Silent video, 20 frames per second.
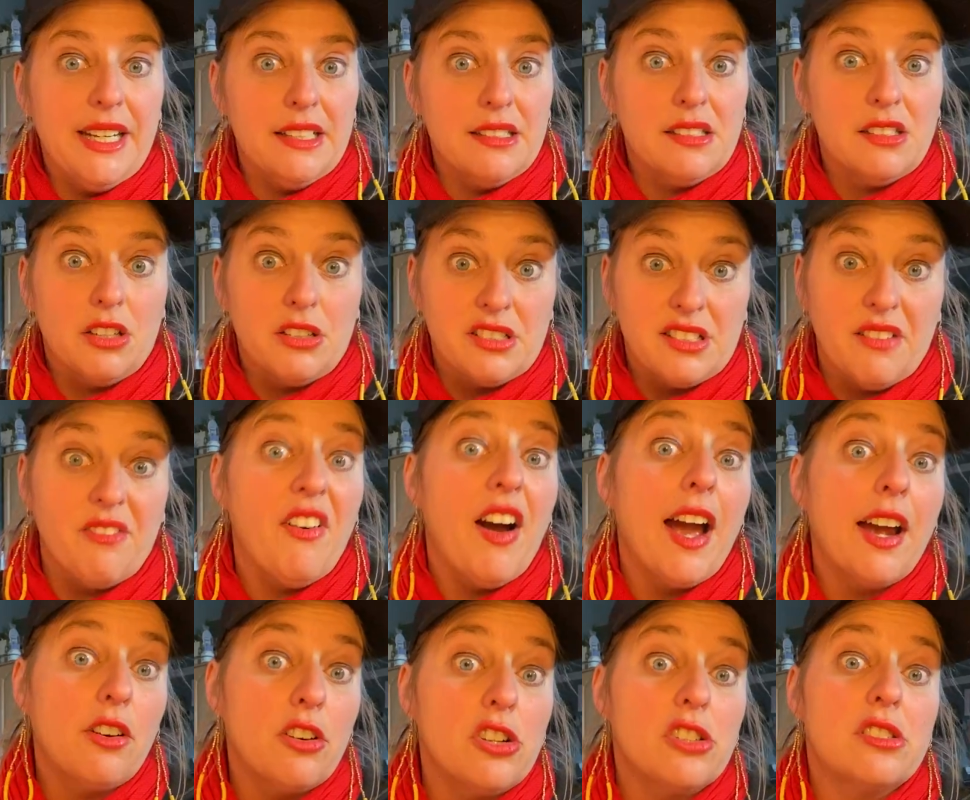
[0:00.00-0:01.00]
is there's a
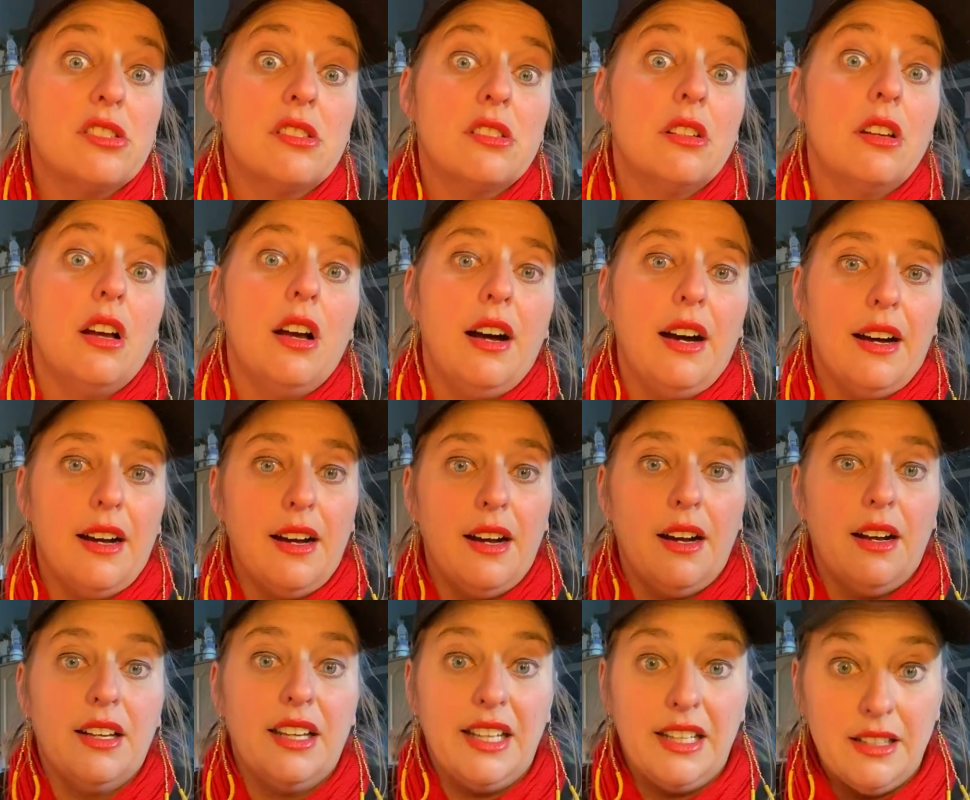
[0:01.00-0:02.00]
virus
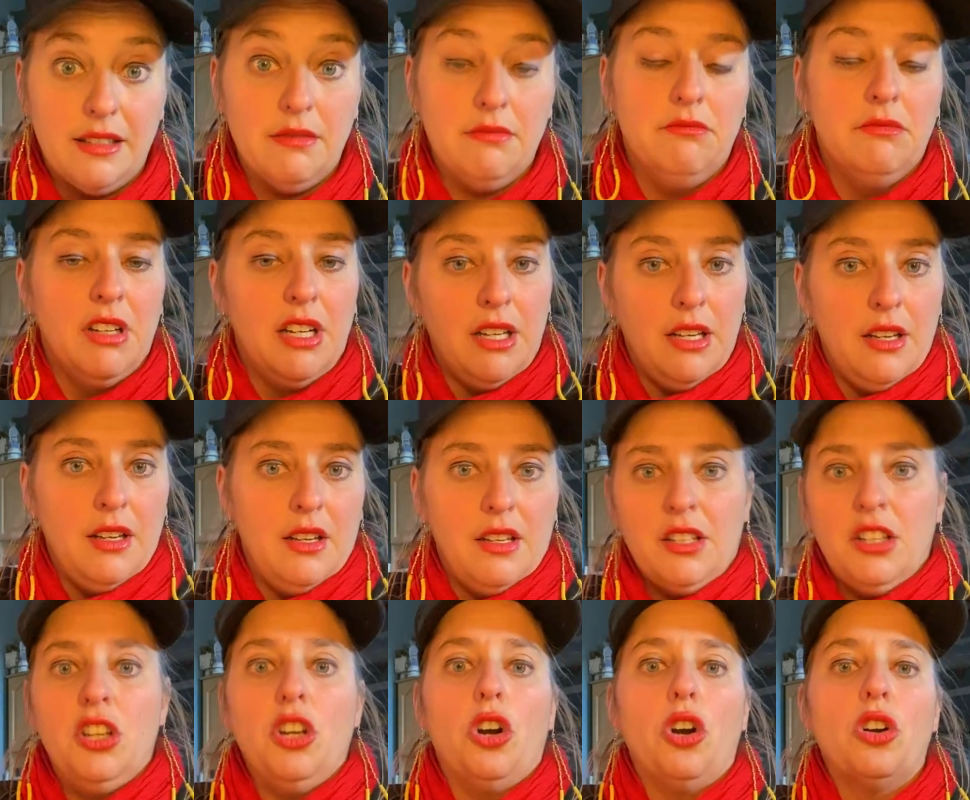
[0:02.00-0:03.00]
uh, in
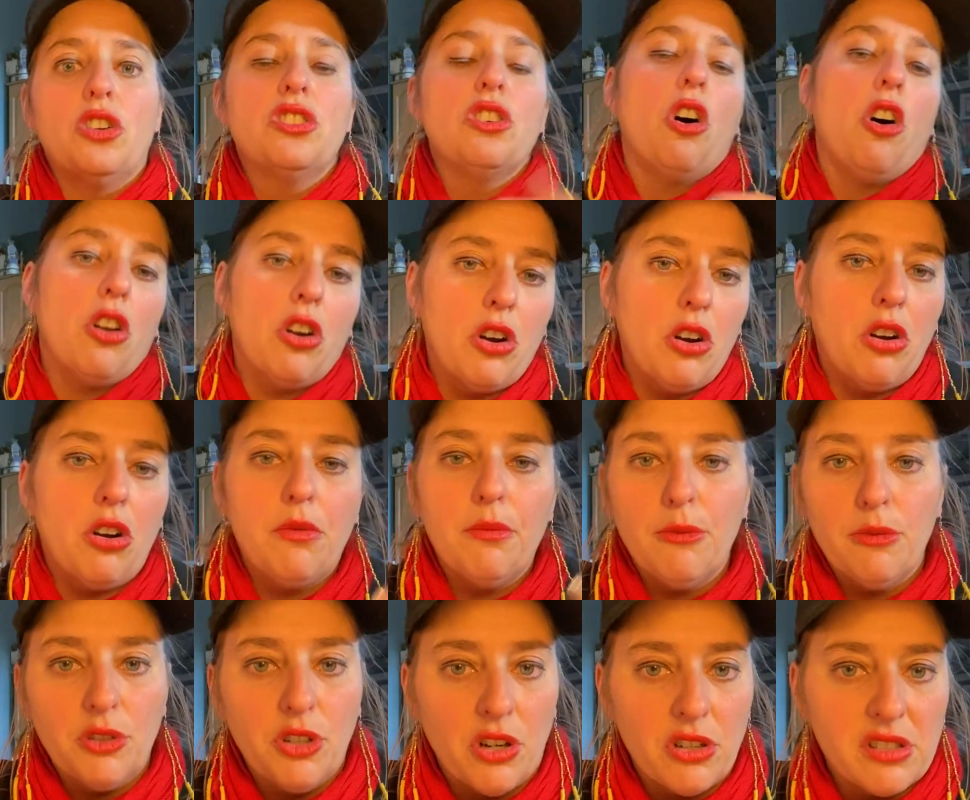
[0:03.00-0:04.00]
your daughter,
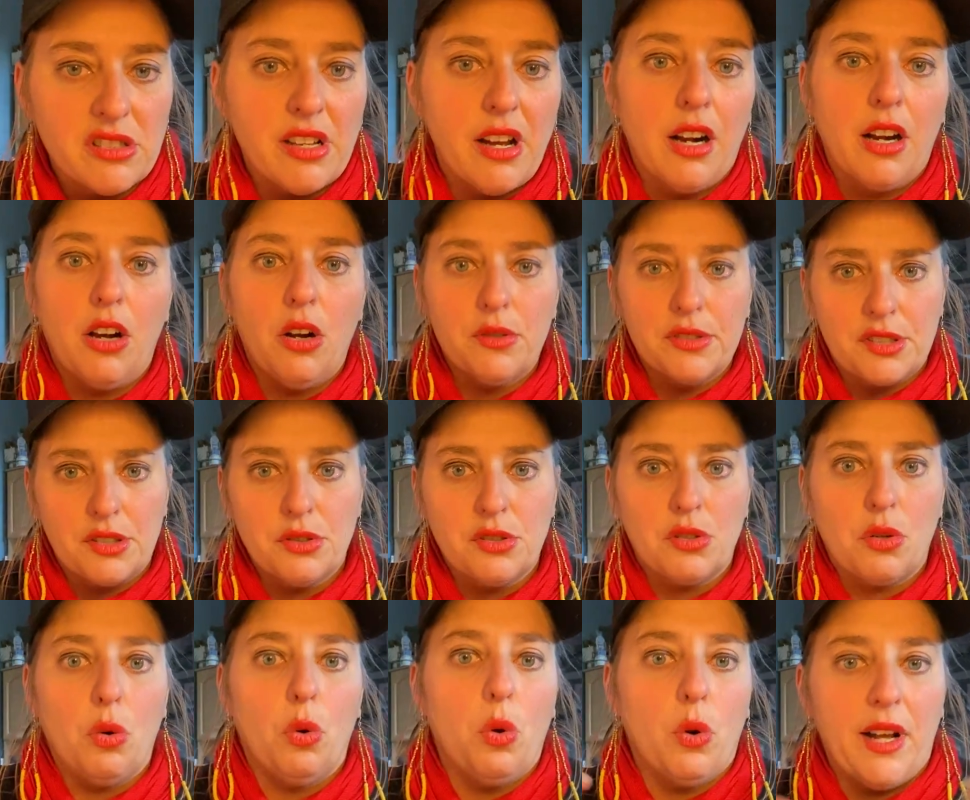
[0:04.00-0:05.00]
your son goes to
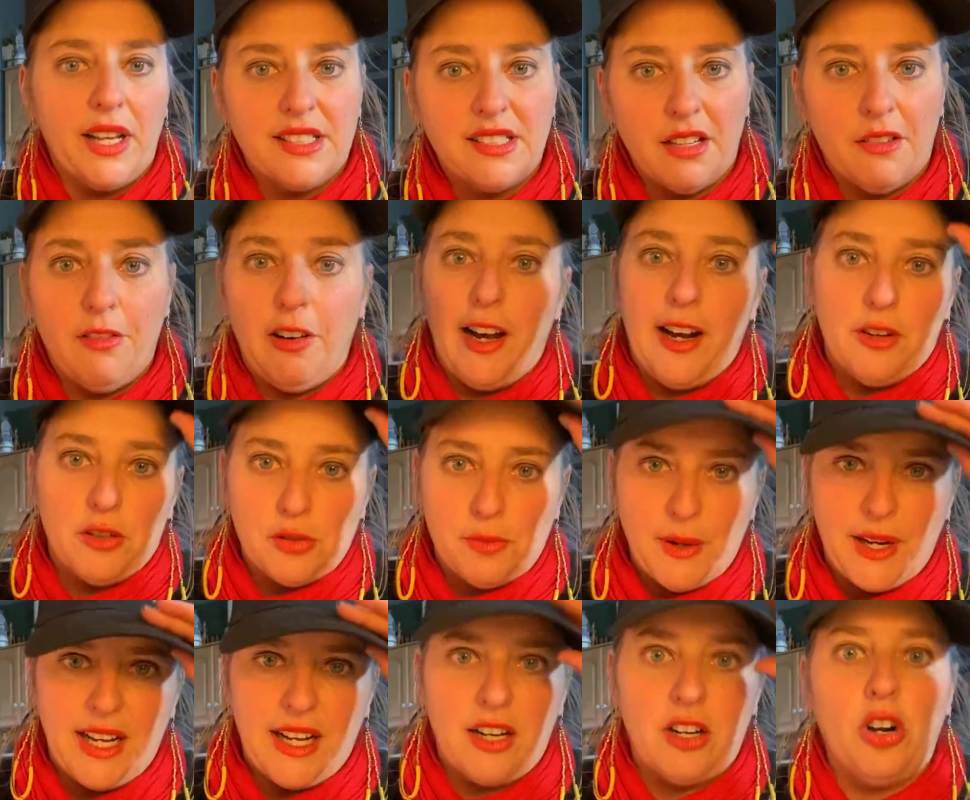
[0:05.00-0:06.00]
school, gets a virus,
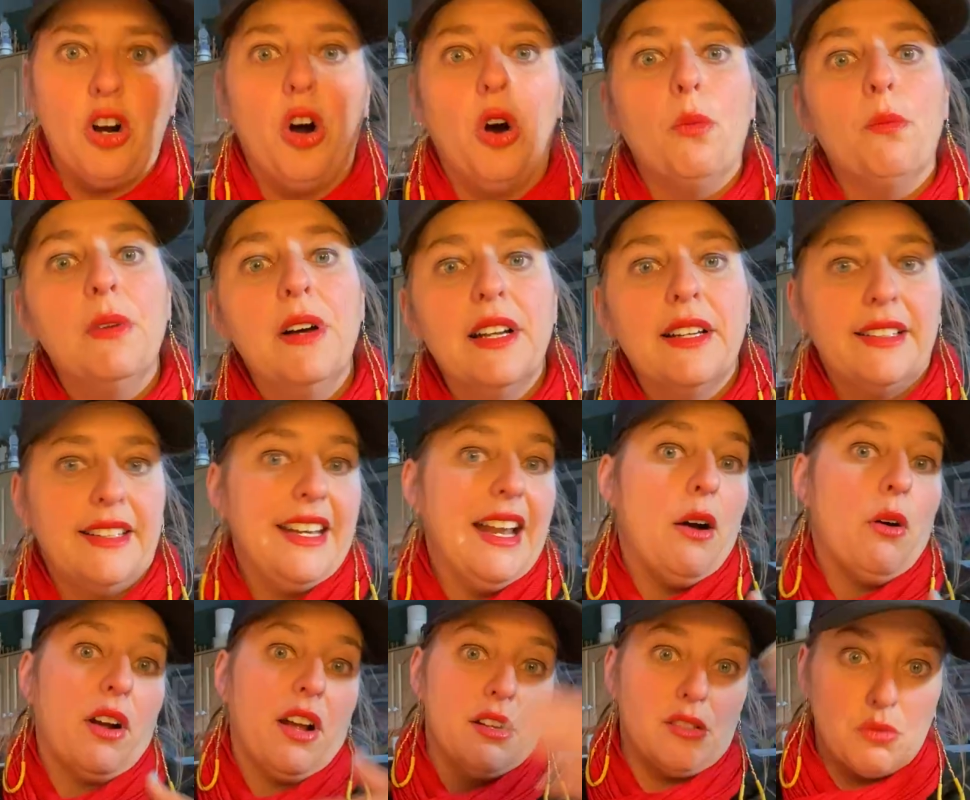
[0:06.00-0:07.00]
bring it home.
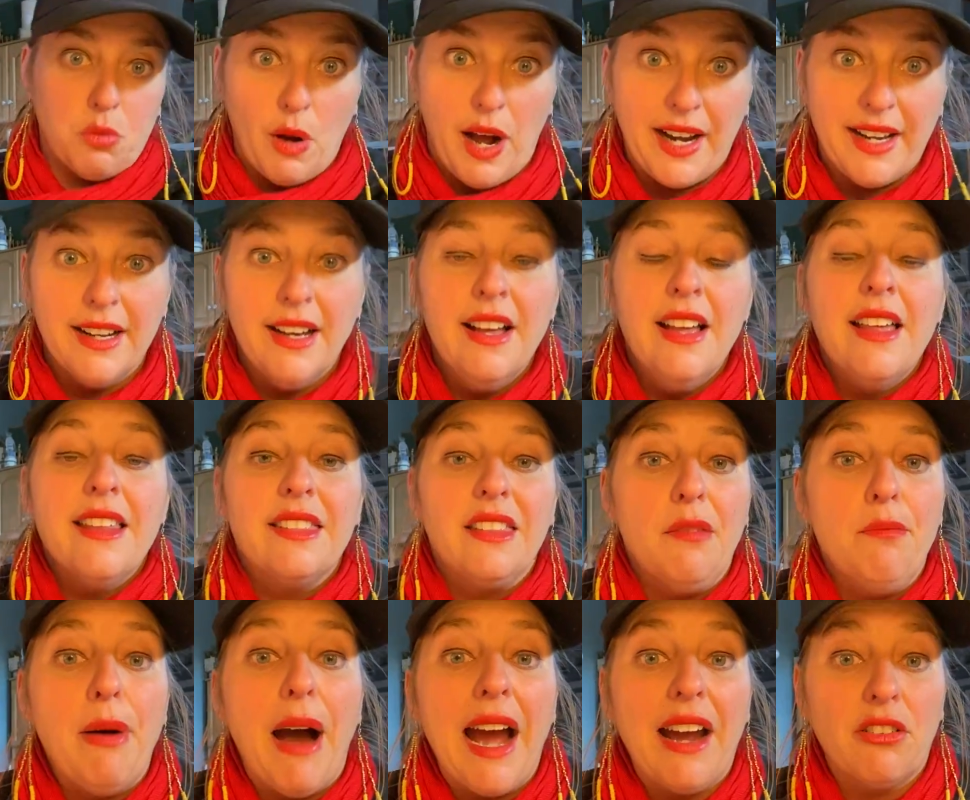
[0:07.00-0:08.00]
Now guess what? The
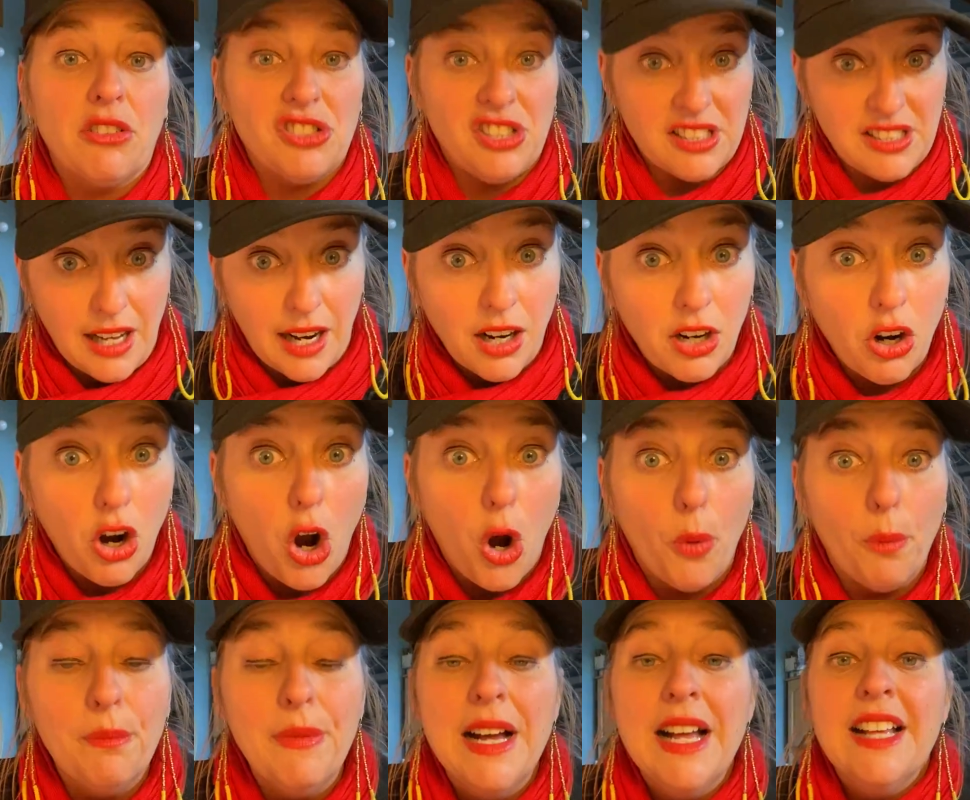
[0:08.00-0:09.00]
virus is at
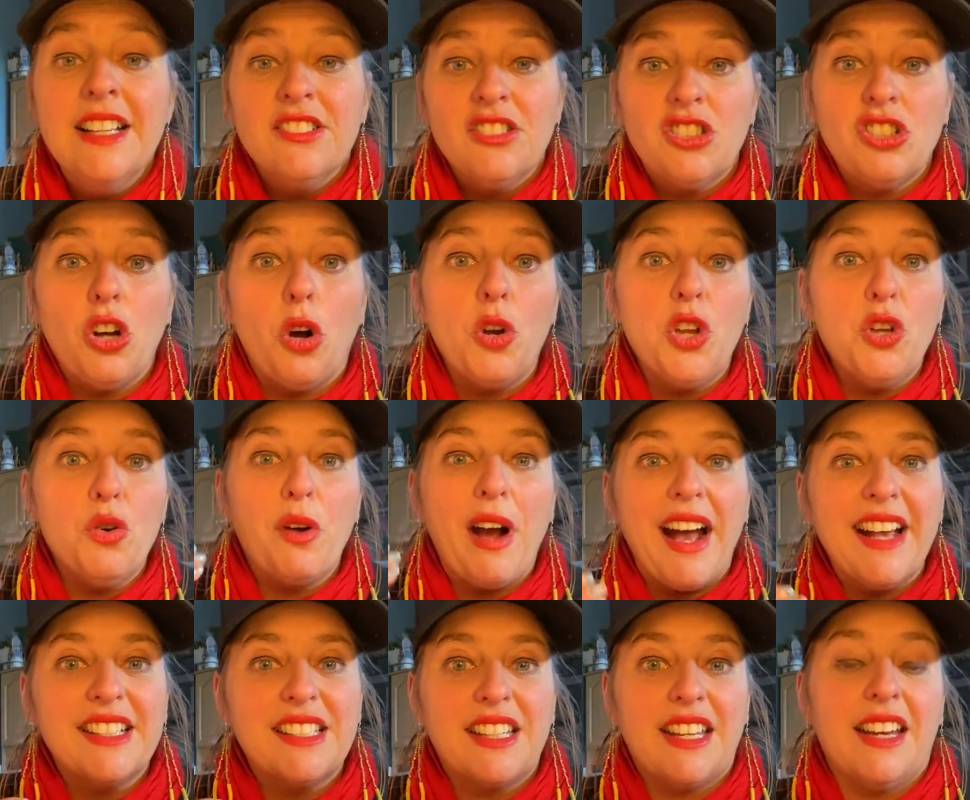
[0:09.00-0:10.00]
home. So you
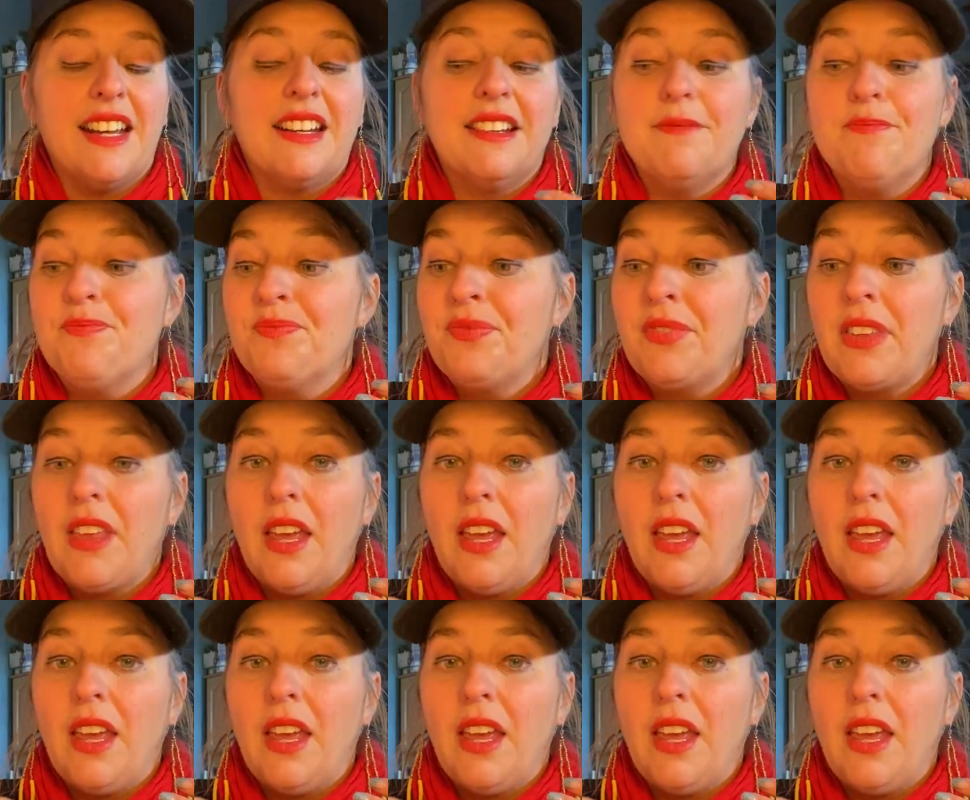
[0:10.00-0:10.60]
guys can